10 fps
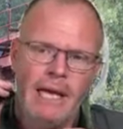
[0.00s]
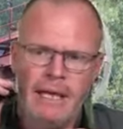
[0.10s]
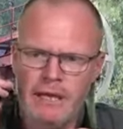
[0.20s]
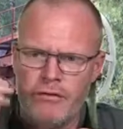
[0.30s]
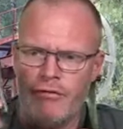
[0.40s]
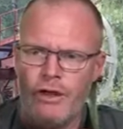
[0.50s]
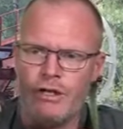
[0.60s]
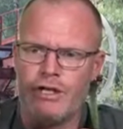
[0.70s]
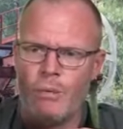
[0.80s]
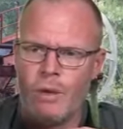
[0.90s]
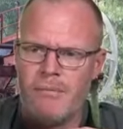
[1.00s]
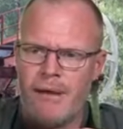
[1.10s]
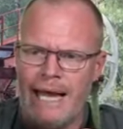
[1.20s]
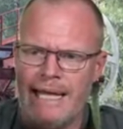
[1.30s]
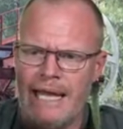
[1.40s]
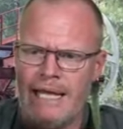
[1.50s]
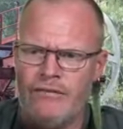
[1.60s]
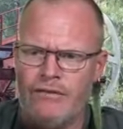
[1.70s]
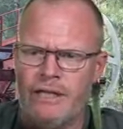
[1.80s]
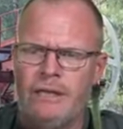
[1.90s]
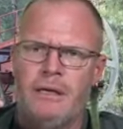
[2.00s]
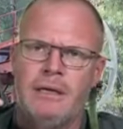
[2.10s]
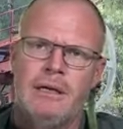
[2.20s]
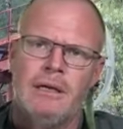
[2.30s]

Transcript: in the future, we may even